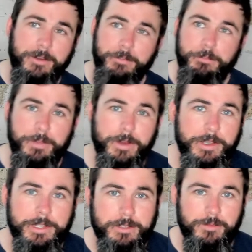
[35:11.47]

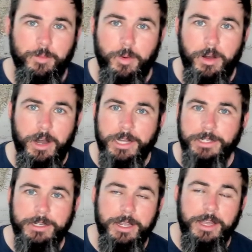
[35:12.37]
millions of
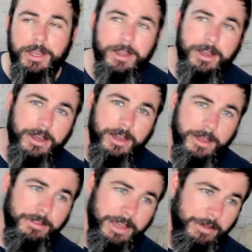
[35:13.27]
won.
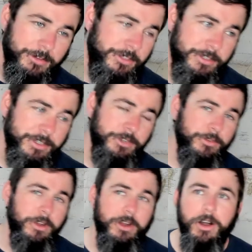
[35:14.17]
That was just
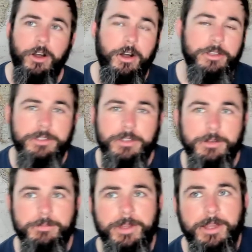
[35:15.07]

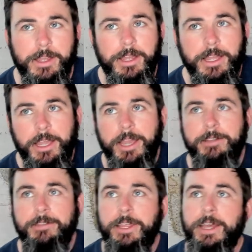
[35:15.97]
awesome.
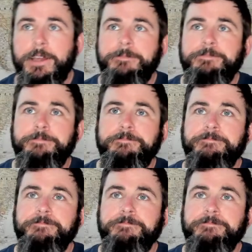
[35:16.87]
And then